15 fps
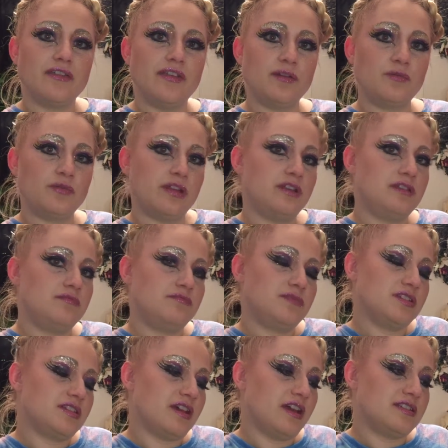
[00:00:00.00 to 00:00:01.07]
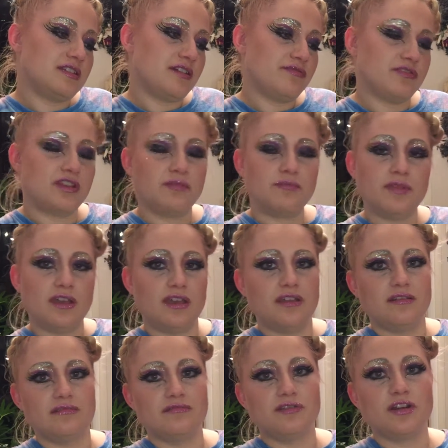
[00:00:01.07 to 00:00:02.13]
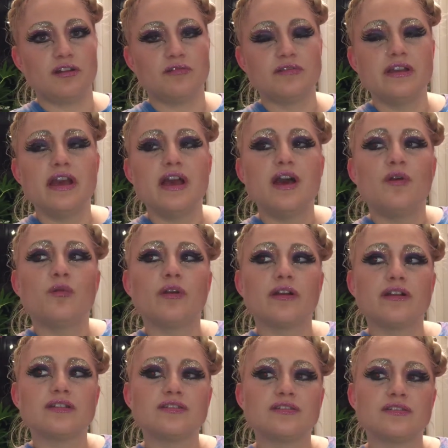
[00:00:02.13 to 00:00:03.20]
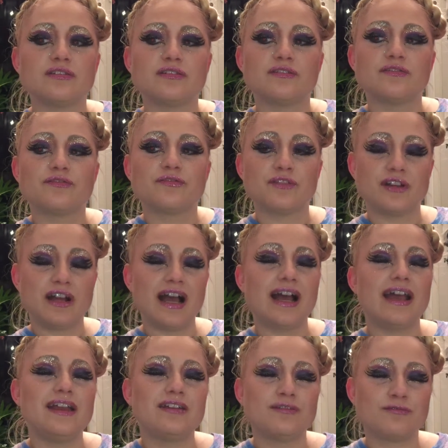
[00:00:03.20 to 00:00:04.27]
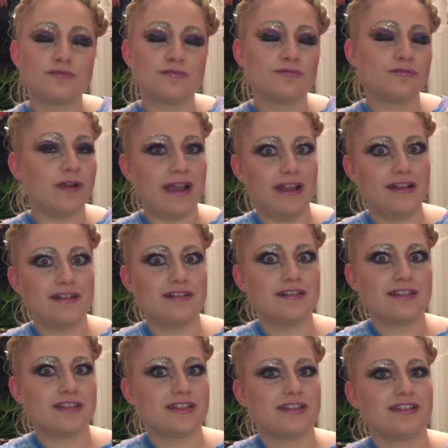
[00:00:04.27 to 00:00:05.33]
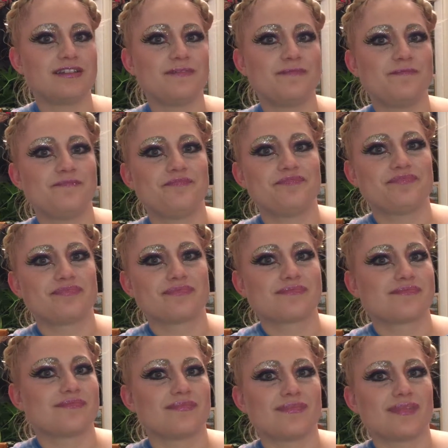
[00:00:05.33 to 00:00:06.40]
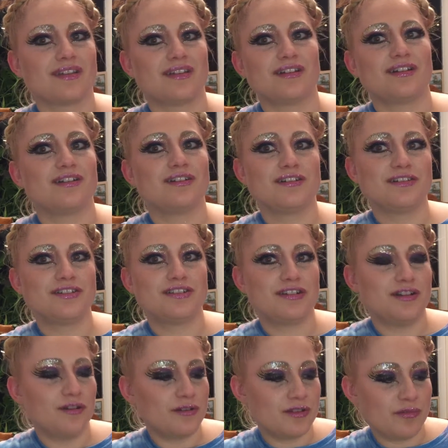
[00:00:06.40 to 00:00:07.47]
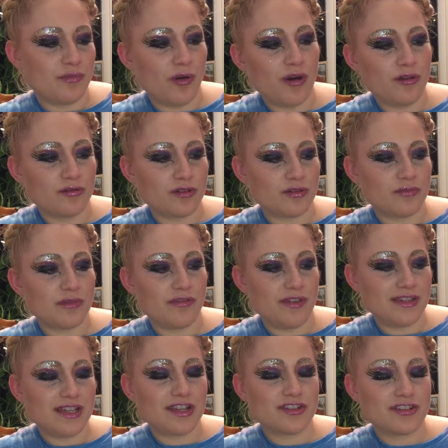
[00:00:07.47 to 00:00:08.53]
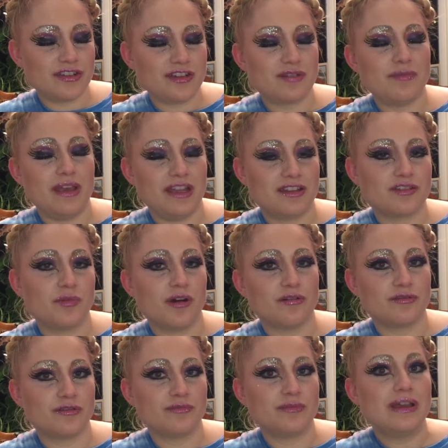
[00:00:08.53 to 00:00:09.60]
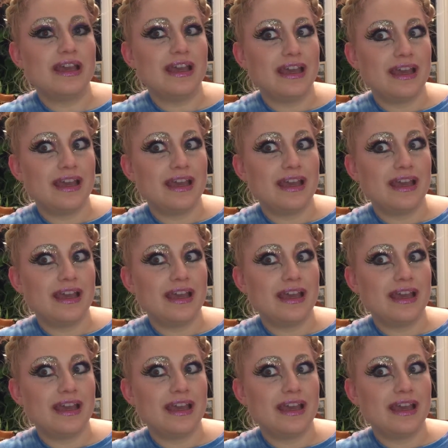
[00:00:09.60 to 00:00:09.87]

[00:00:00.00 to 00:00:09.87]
And then when they decide it's not for them, they don't. Whereas for a guy to wrangle the urge to go to the ballroom, if he's actually going to make it to the ballroom,